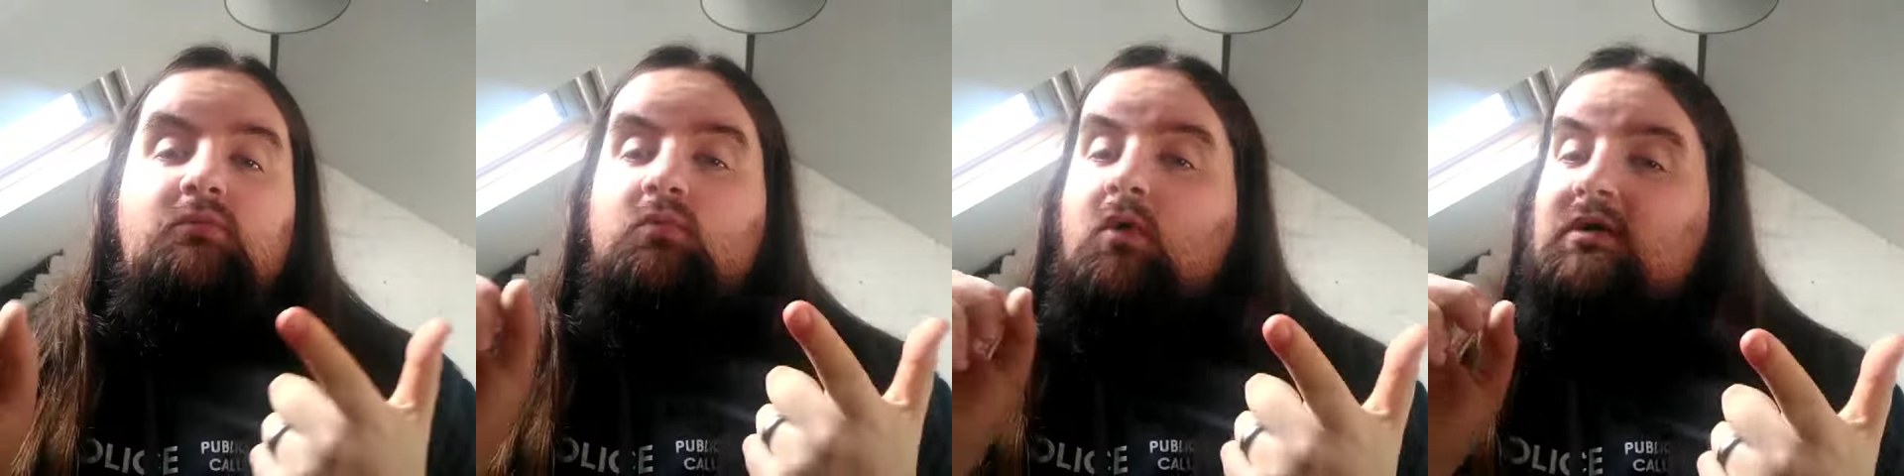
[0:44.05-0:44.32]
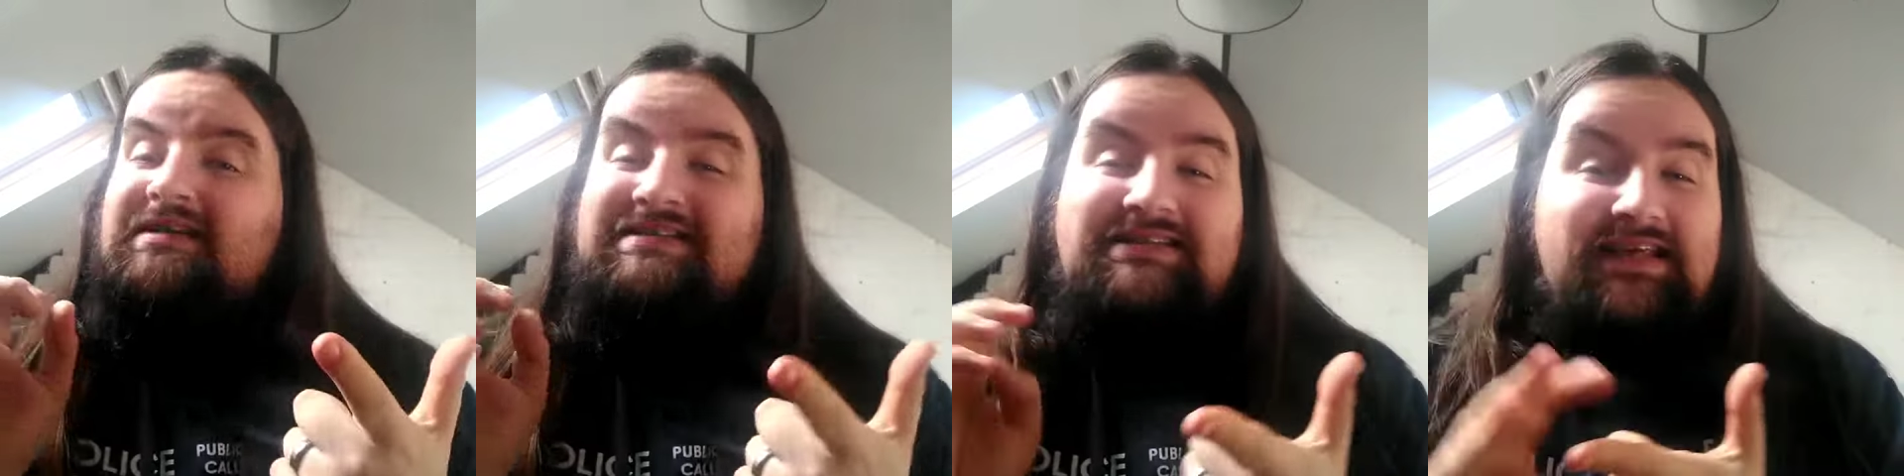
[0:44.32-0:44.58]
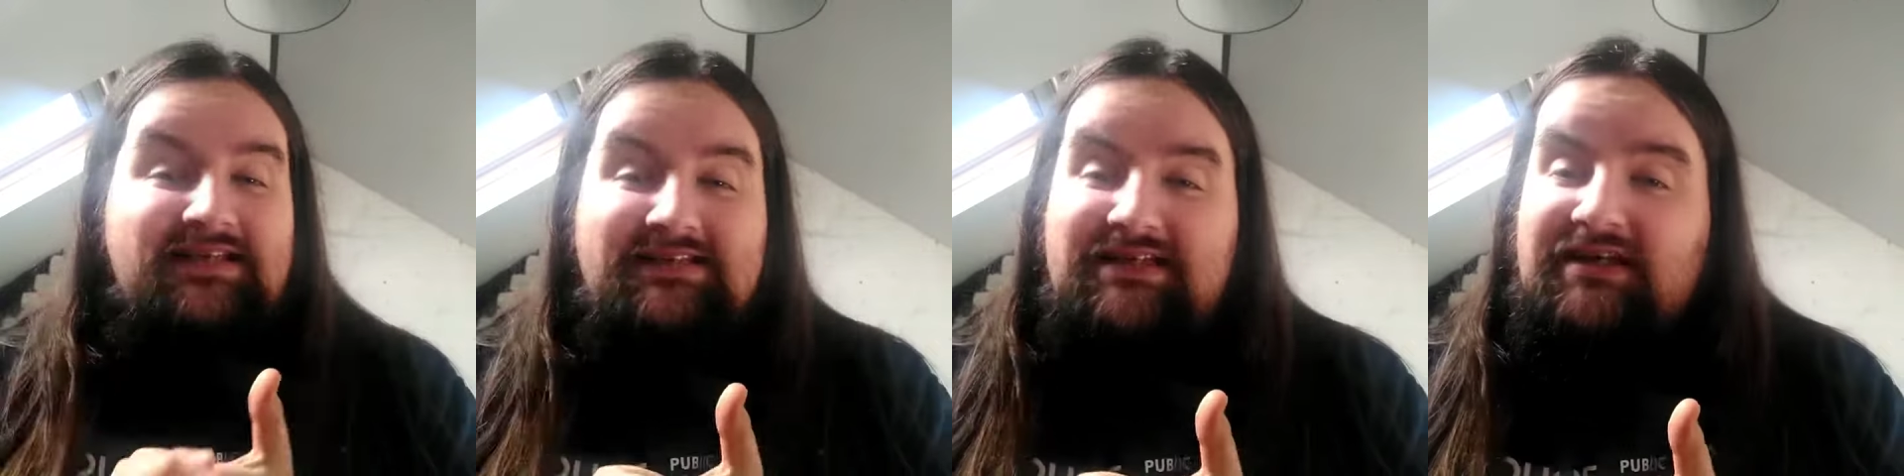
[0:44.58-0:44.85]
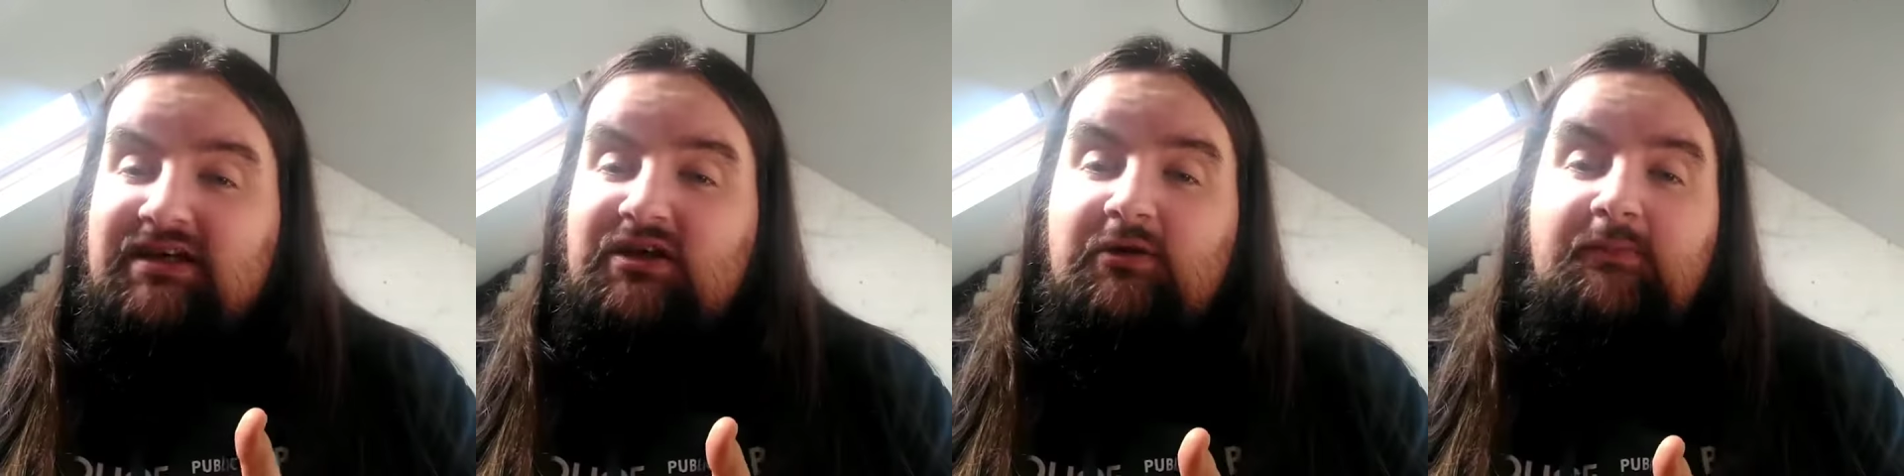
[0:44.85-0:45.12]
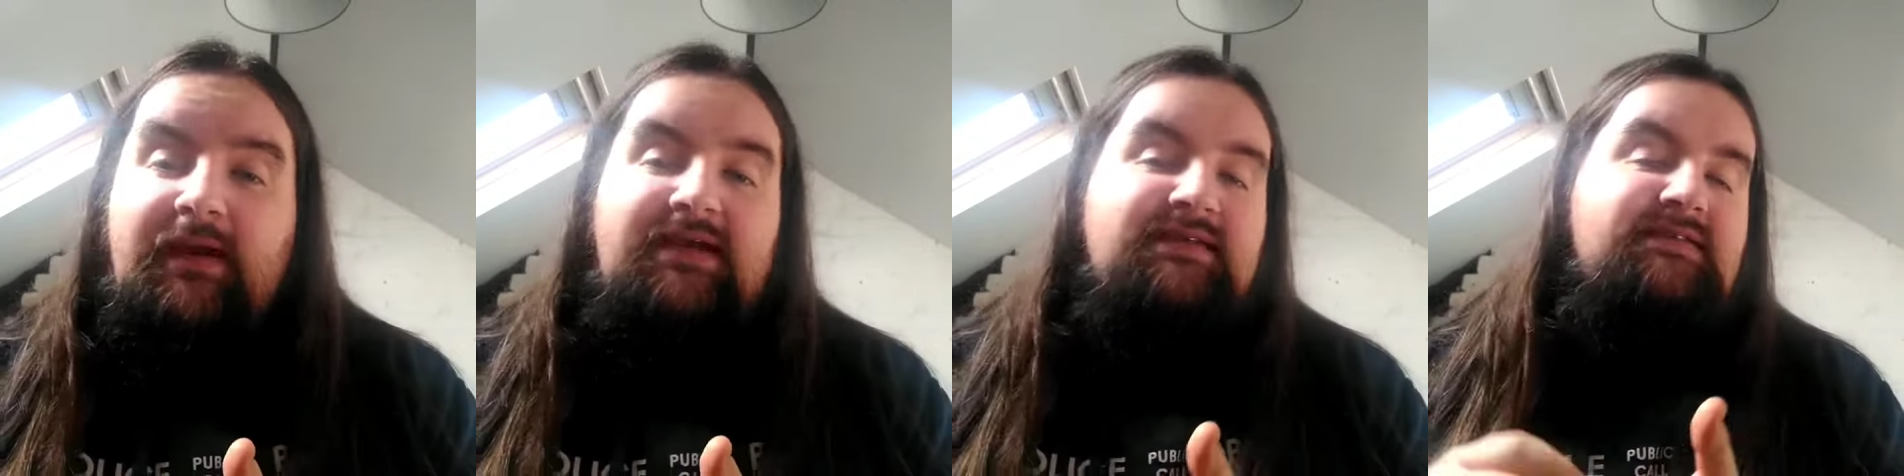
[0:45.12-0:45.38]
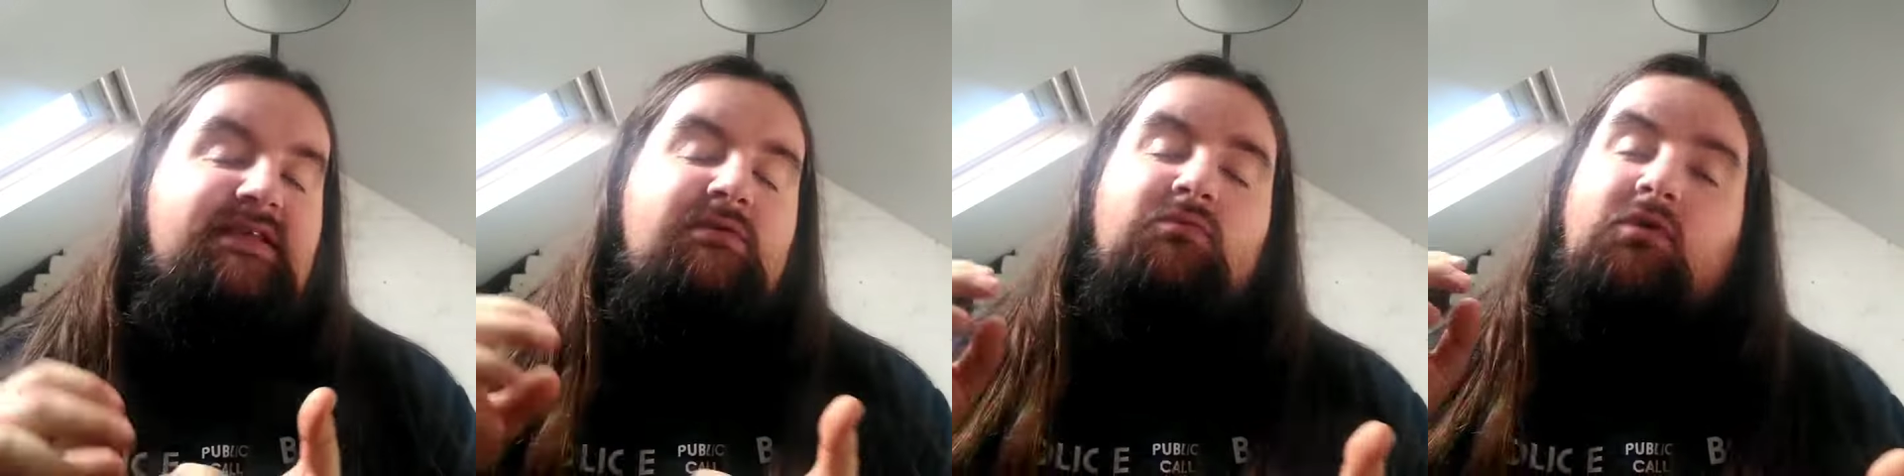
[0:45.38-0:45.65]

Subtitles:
What city are you based in?